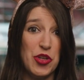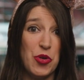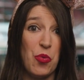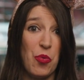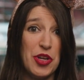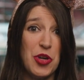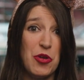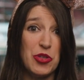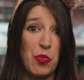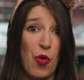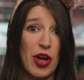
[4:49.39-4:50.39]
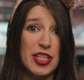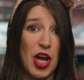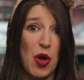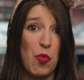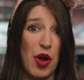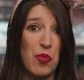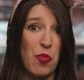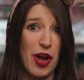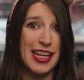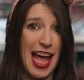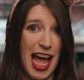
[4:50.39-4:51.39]
new Windows
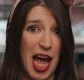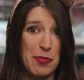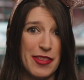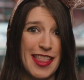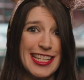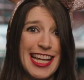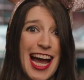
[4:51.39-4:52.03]
1.11 app that